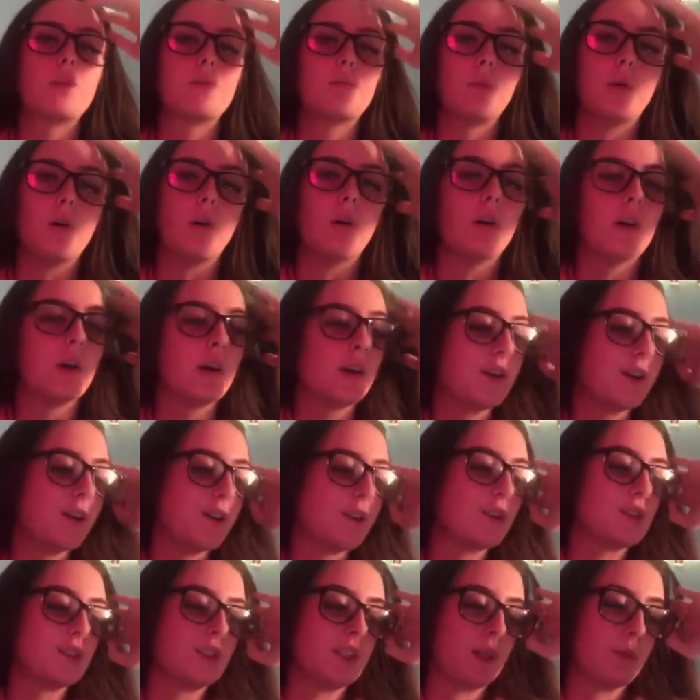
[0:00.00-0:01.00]
But
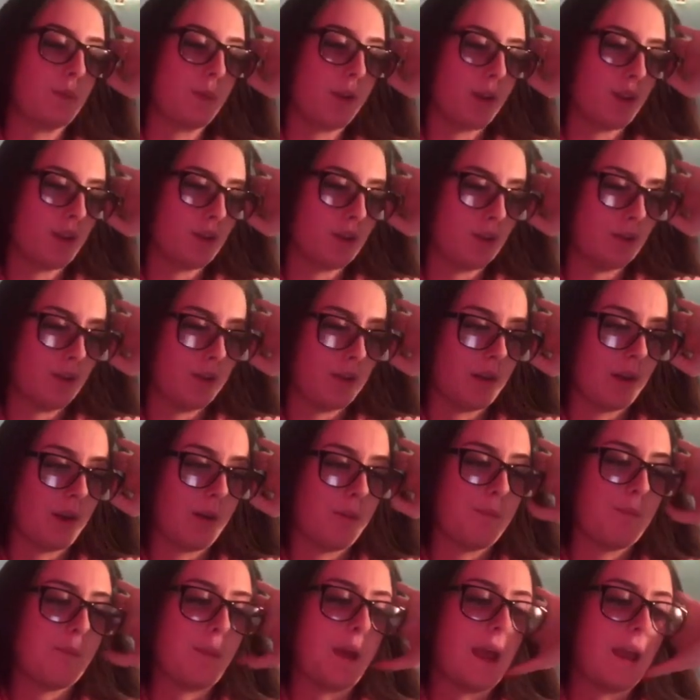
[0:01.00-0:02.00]
you seem like you're doing
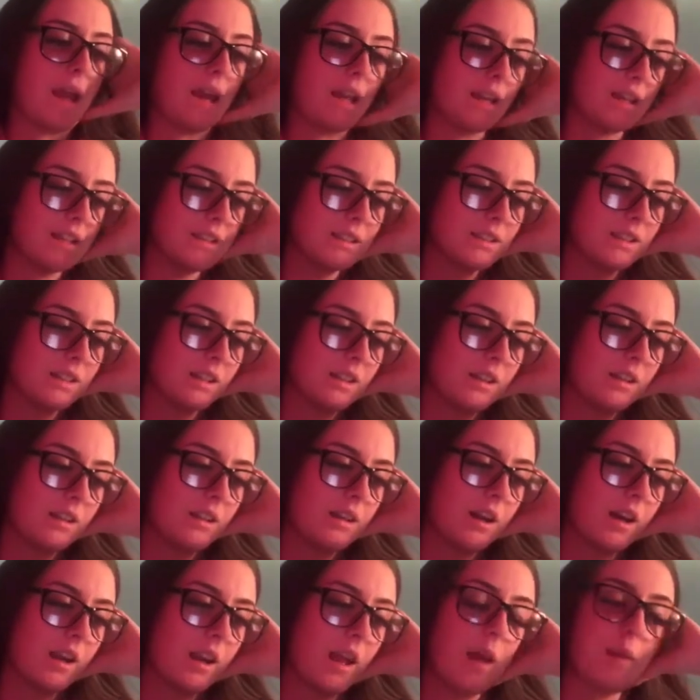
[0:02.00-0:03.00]
amazing,
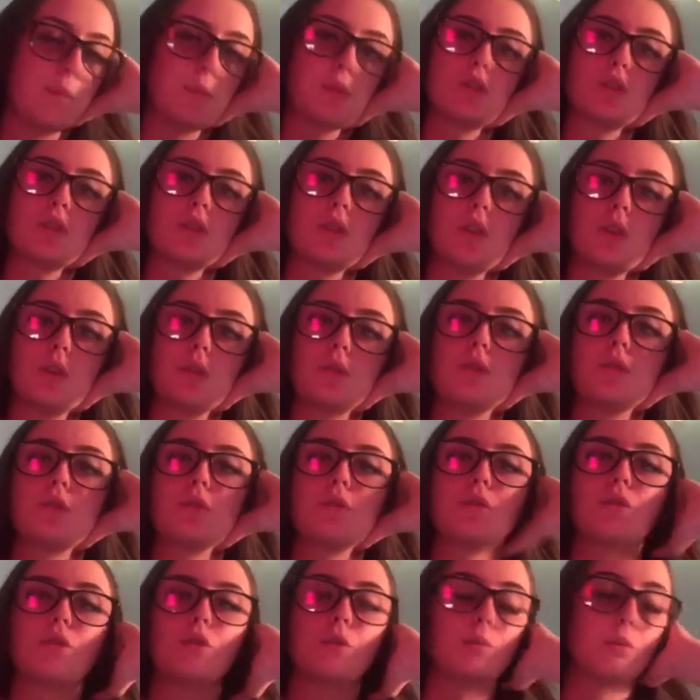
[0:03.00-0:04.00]
and I'm so
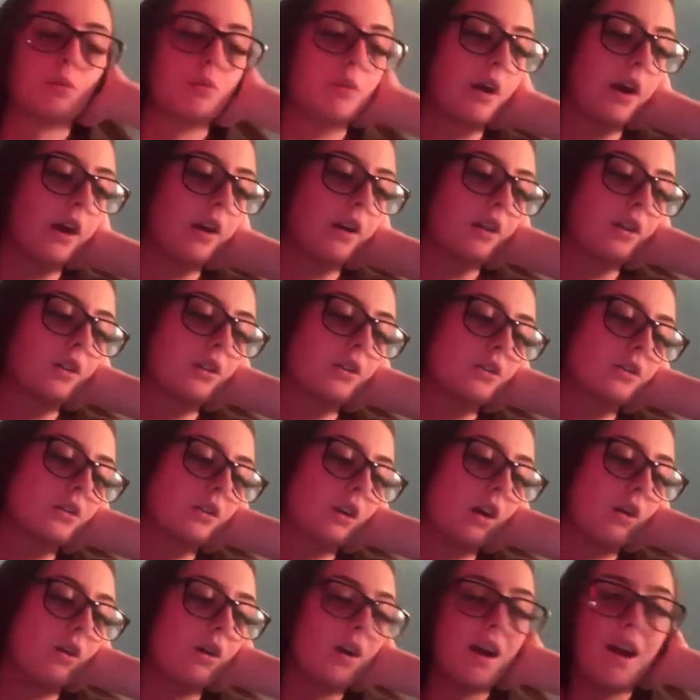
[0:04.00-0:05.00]
super proud of you.
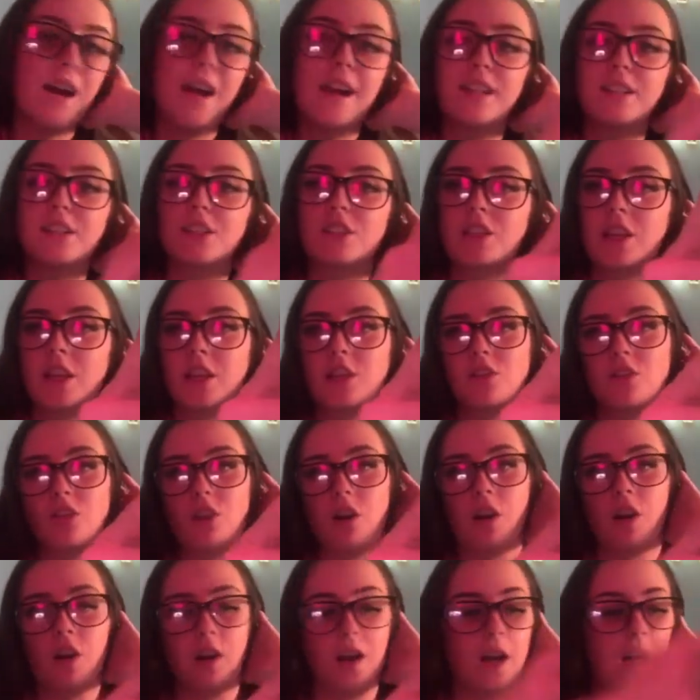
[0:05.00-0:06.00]
So stay
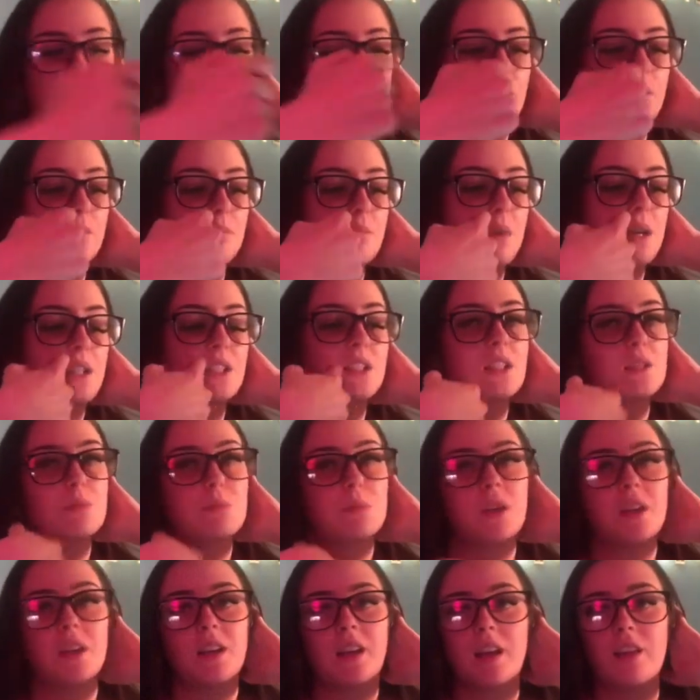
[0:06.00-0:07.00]
strong and message
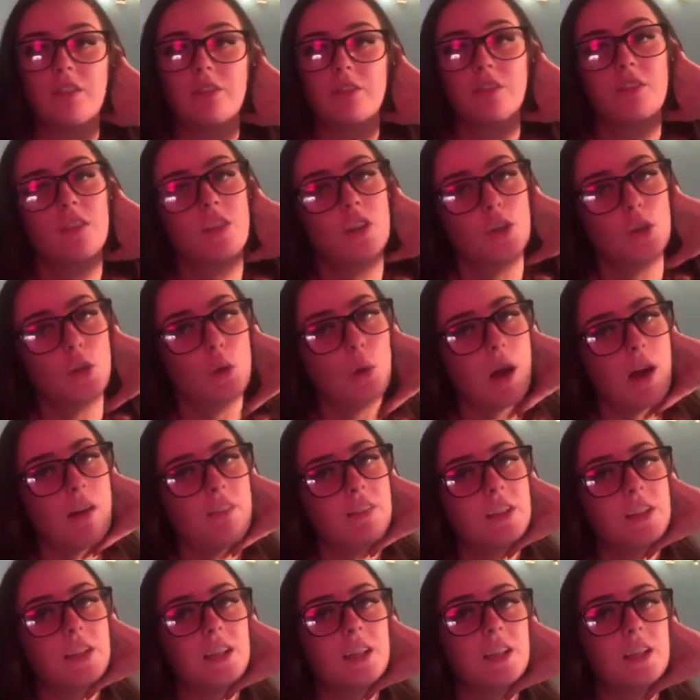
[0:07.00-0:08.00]
me if you ever
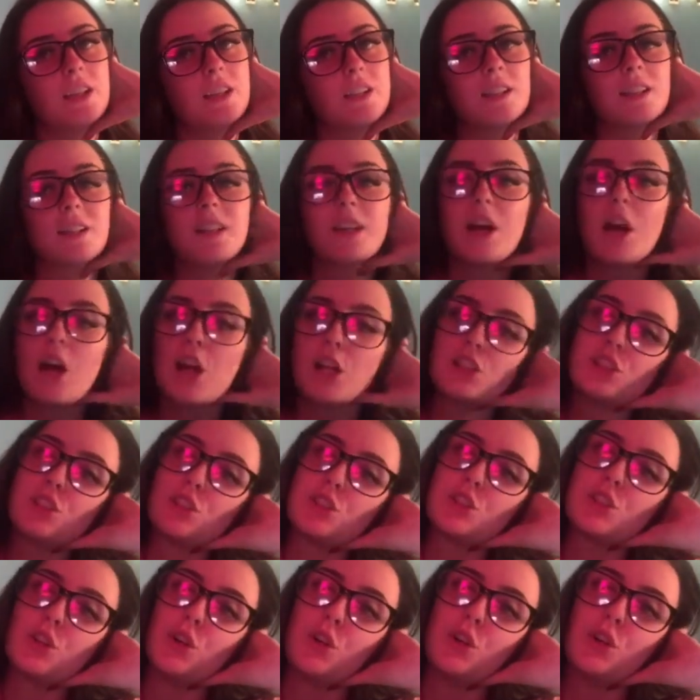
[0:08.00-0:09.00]
need to
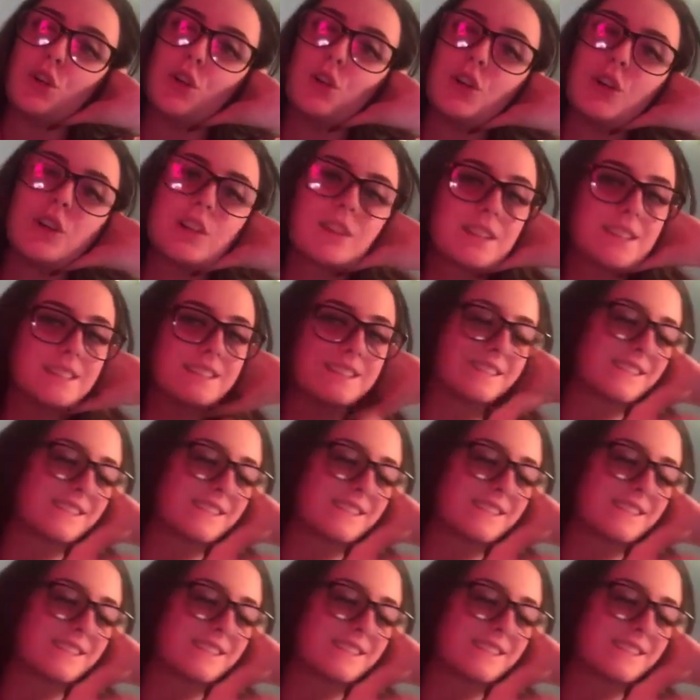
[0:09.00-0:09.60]
talk.